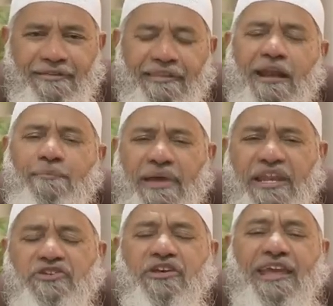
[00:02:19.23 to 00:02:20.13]
there are
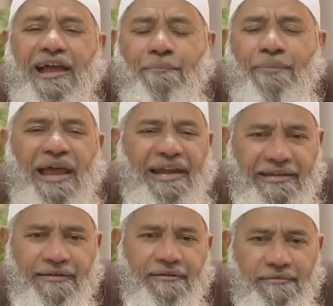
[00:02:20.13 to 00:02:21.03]
many Sharia
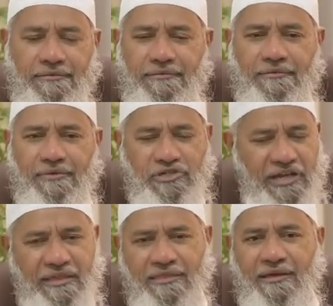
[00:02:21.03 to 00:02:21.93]
compliant
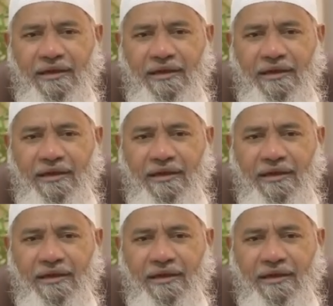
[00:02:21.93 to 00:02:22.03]
shares,